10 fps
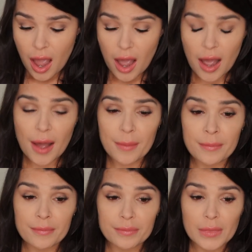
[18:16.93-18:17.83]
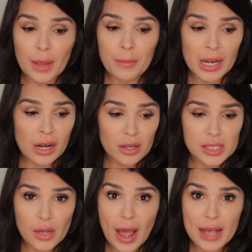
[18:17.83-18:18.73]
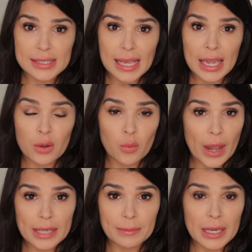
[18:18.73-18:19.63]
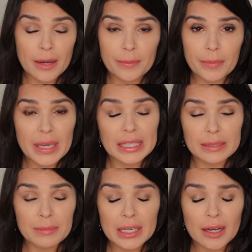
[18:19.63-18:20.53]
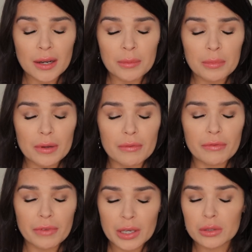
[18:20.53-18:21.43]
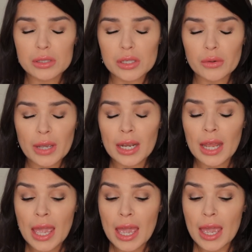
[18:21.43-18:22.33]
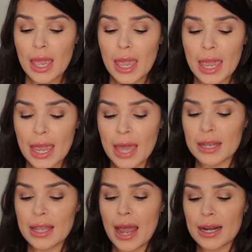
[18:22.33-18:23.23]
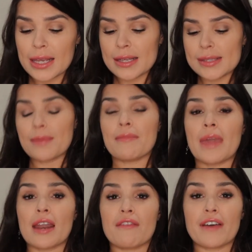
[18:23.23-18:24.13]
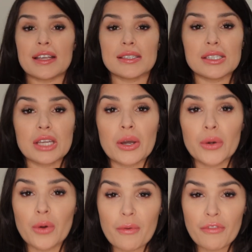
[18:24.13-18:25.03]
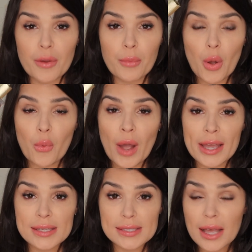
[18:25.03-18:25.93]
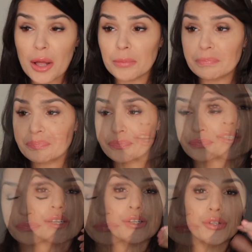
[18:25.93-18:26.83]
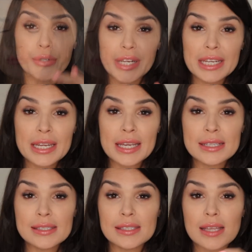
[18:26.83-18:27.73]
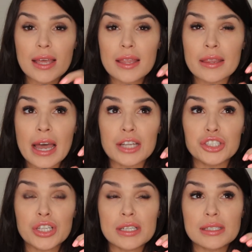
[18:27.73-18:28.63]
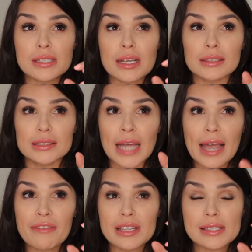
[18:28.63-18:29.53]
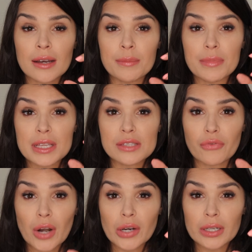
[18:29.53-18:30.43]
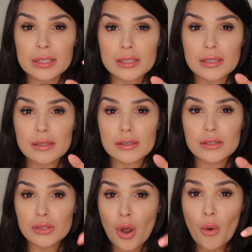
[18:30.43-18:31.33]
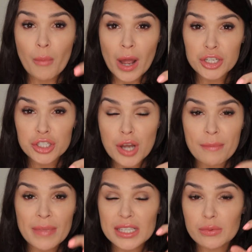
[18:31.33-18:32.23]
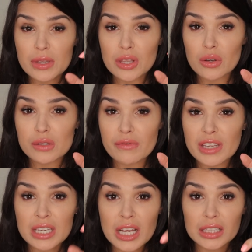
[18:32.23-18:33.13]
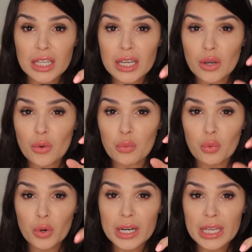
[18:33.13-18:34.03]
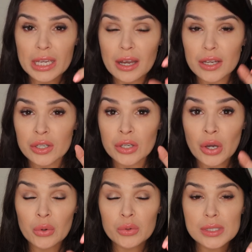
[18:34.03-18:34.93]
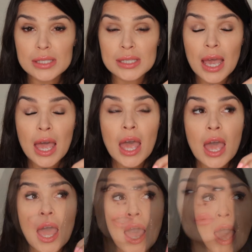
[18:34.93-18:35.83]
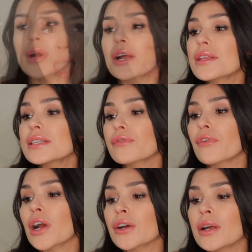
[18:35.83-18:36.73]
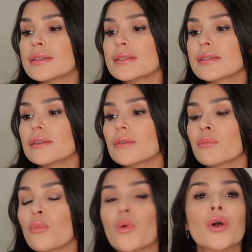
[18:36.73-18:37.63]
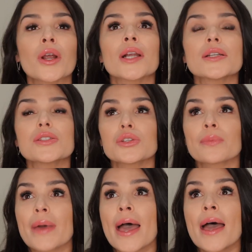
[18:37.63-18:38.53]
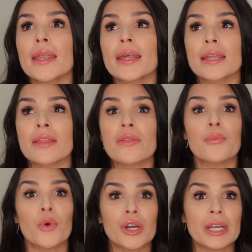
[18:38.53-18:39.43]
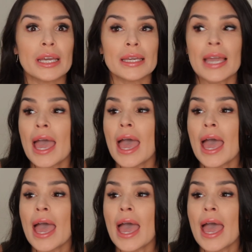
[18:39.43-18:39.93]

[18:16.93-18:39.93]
but it also has a wake me up, pick me up feel to it. And that is Manifesto from YSL. There's a greenness that just livens up this fragrance so much, mixed with those vanilla woody notes. I wear this fragrance more to bed and in the morning,